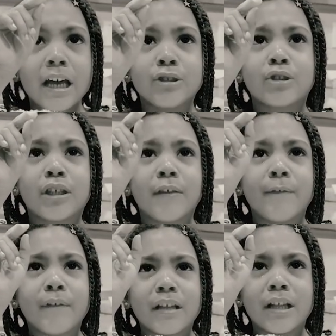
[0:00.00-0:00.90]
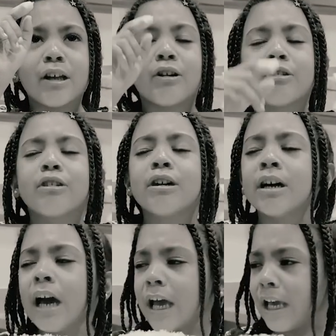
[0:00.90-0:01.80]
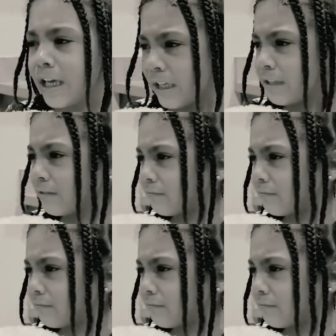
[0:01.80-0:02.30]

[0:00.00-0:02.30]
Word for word: It's gonna. Yeah, that wasn't